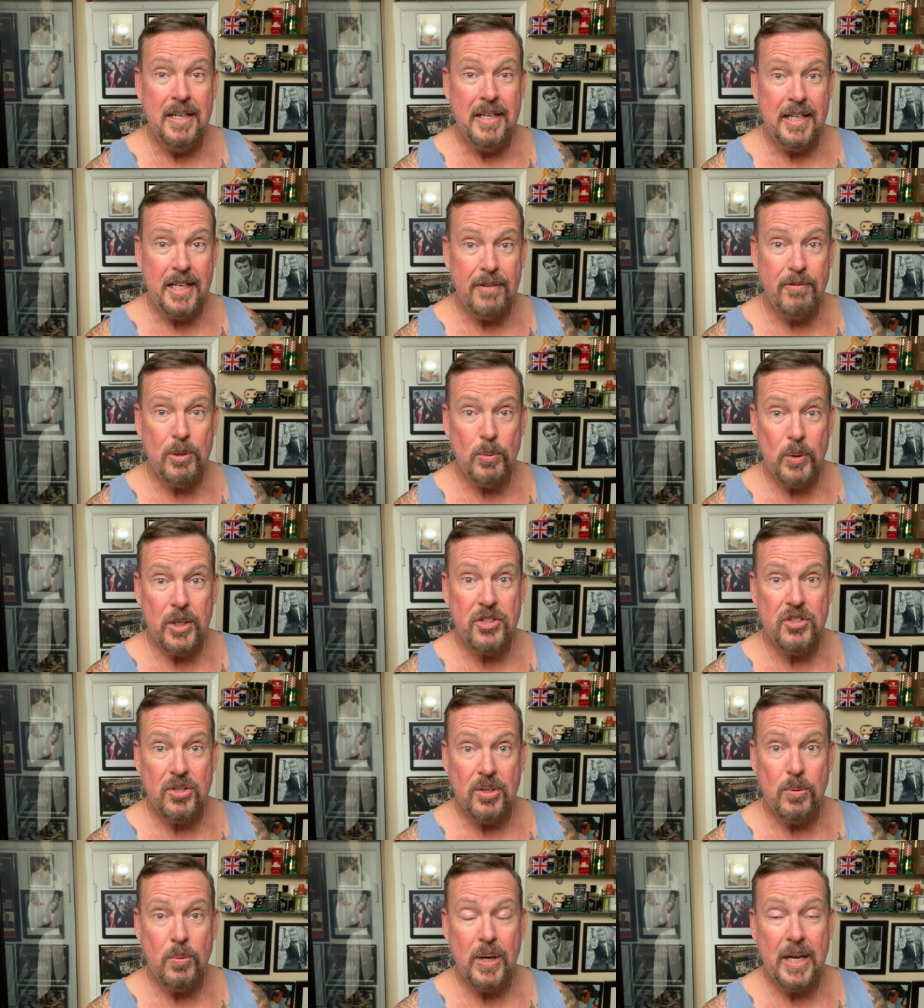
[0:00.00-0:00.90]
and every
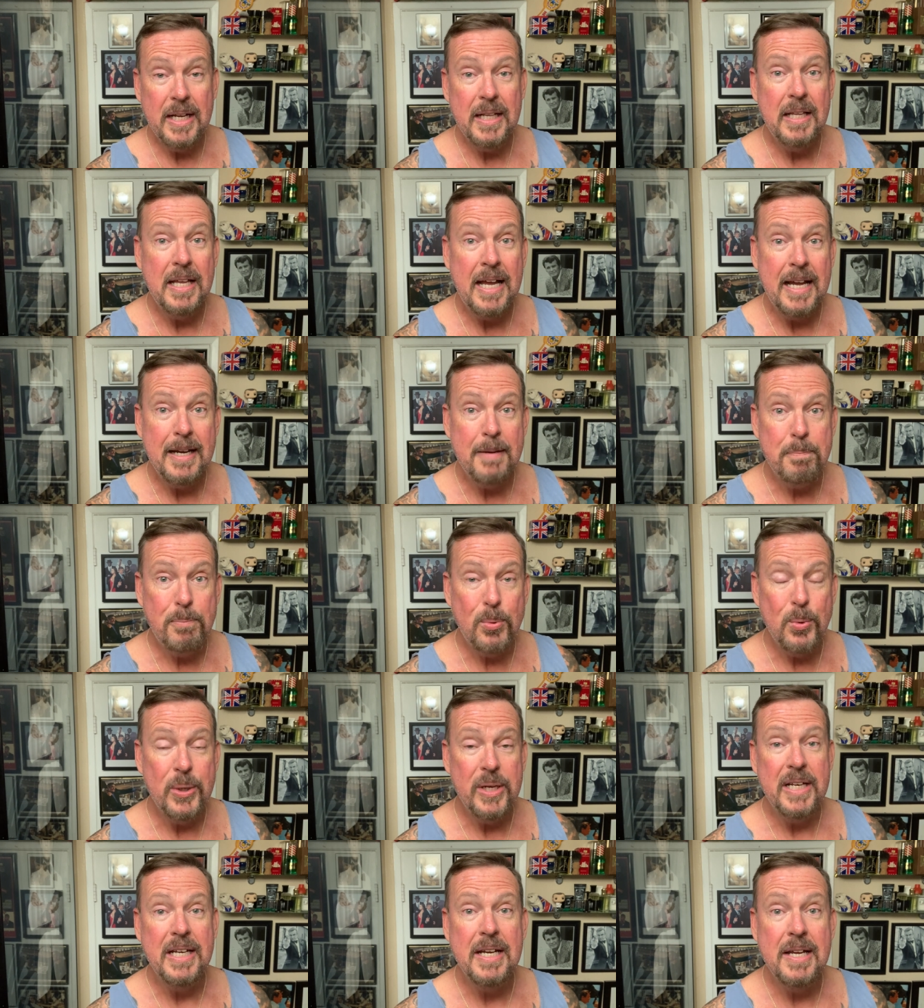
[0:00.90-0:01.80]
once in a while I
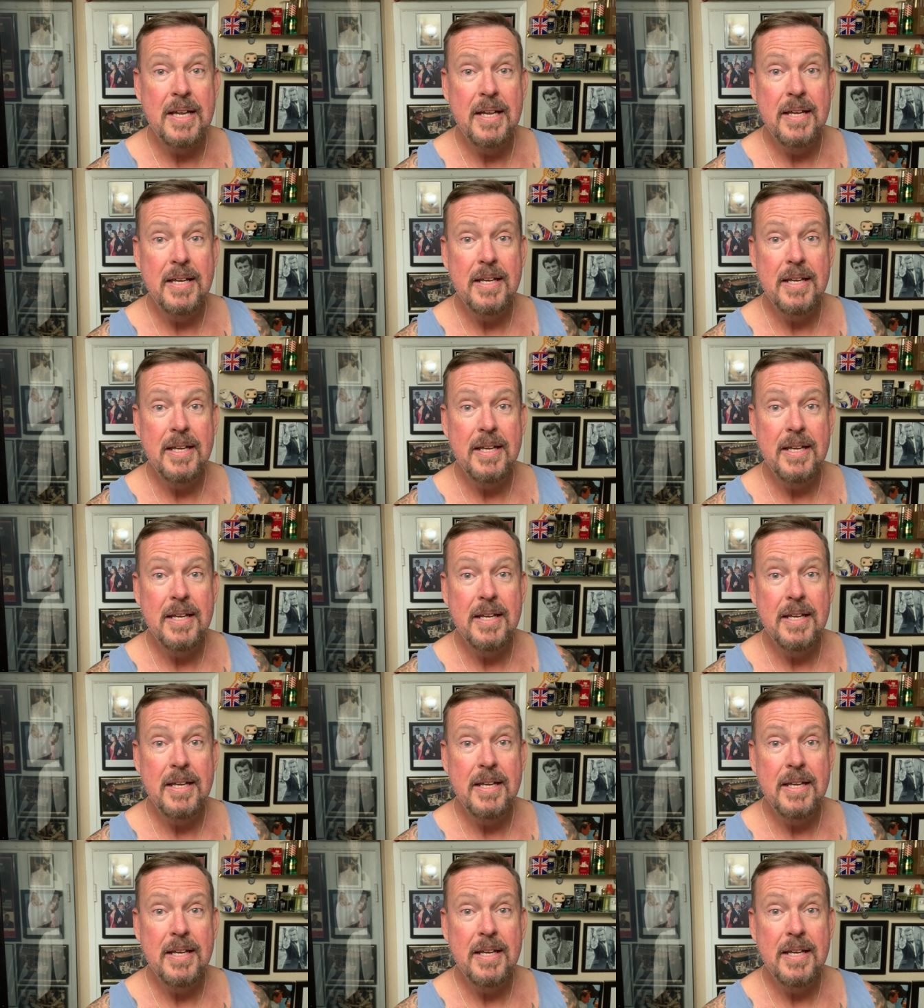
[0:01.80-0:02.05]
bring